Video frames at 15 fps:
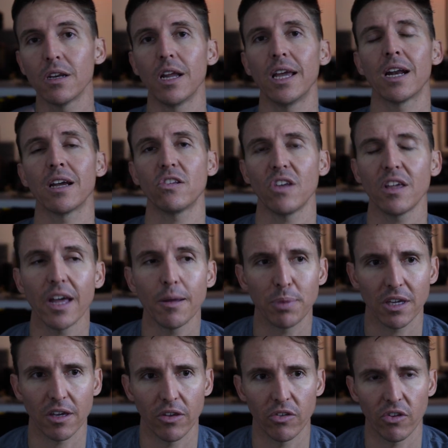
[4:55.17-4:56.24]
And I say that
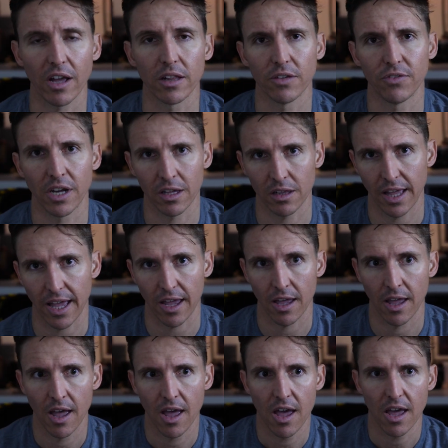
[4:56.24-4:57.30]
because I live in LA
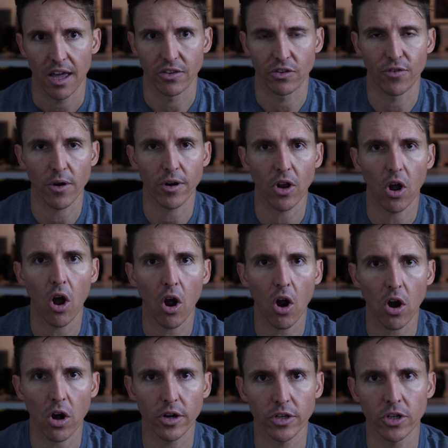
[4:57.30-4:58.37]
it's very
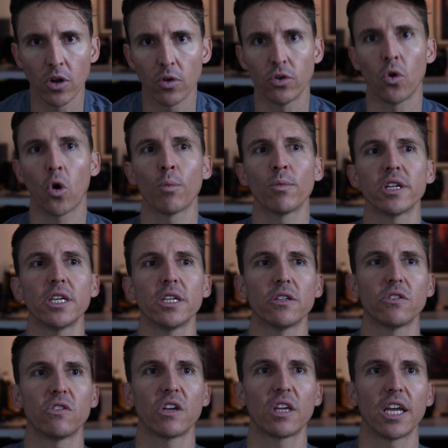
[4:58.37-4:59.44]
hard. You know,
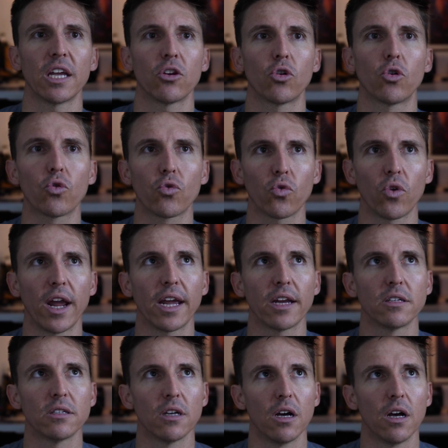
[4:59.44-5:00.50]
normally to get
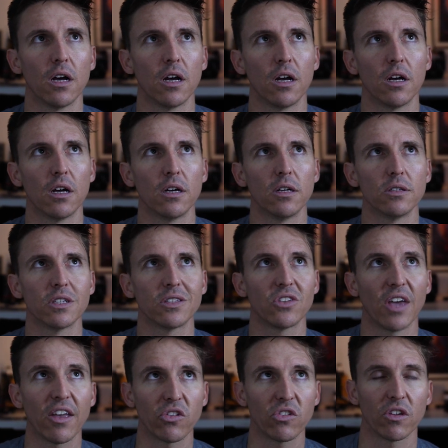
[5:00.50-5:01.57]
great uh,
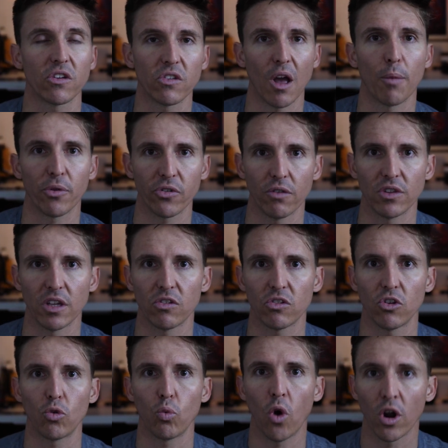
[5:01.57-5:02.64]
test examples of this,
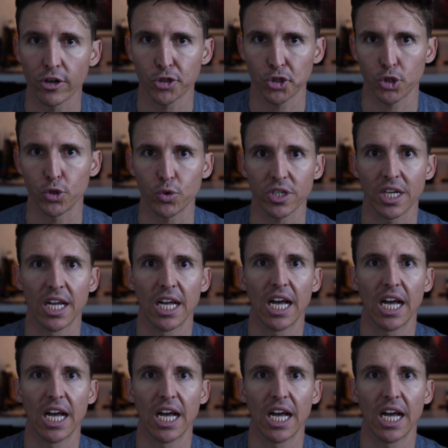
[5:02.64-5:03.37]
you'd want to shoot